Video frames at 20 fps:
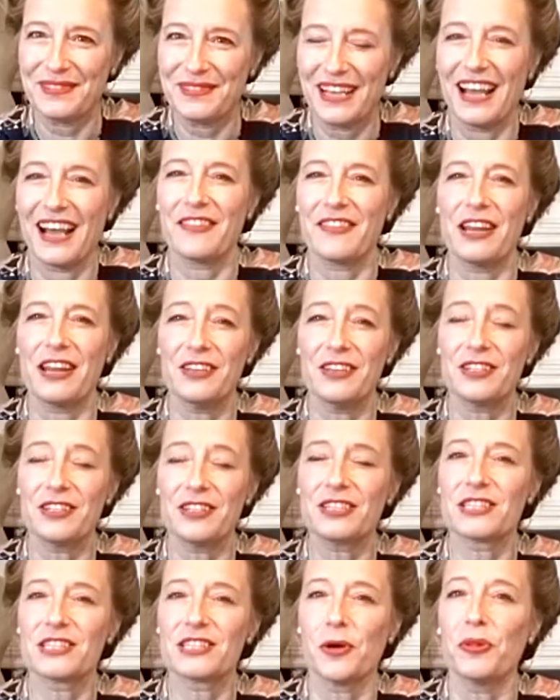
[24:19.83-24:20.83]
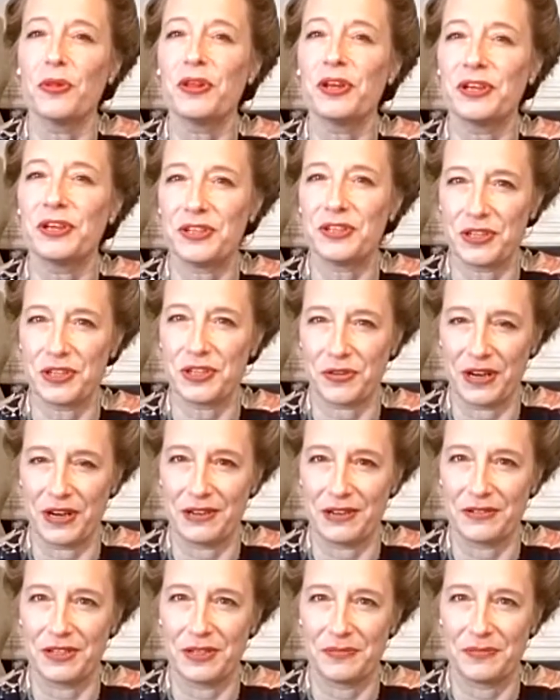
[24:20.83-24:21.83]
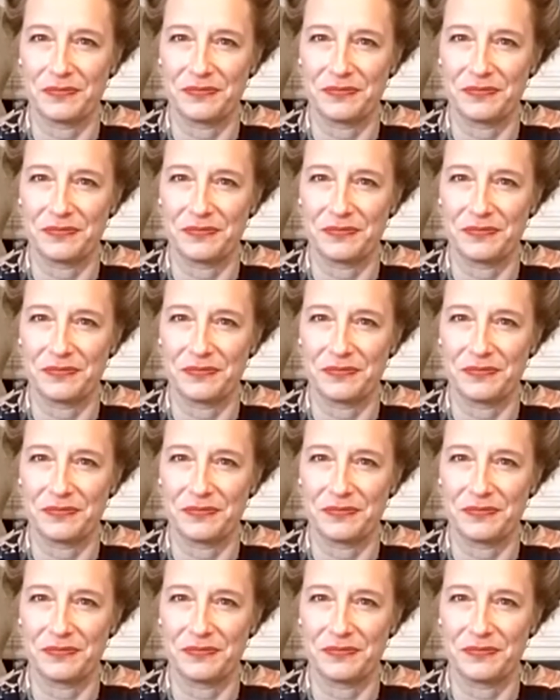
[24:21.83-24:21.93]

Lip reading: And they learn to sew on the underground,